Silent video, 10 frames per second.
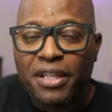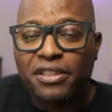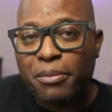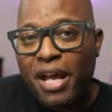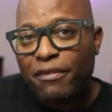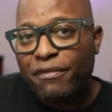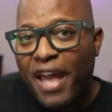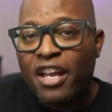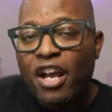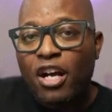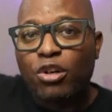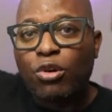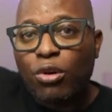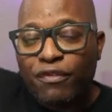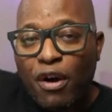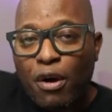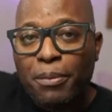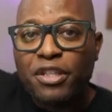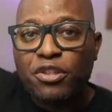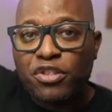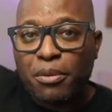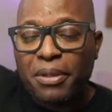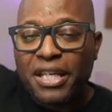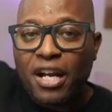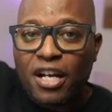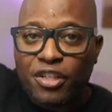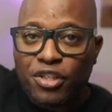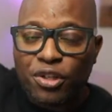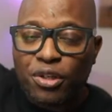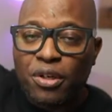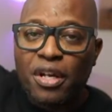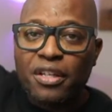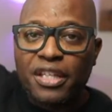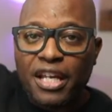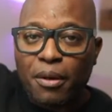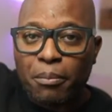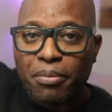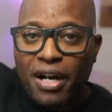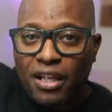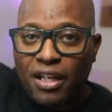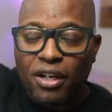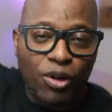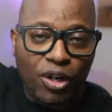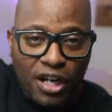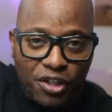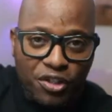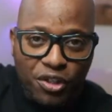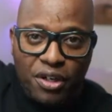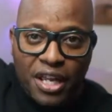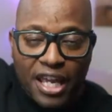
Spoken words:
As a matter of fact, agoraphobia used to be under the umbrella, or under,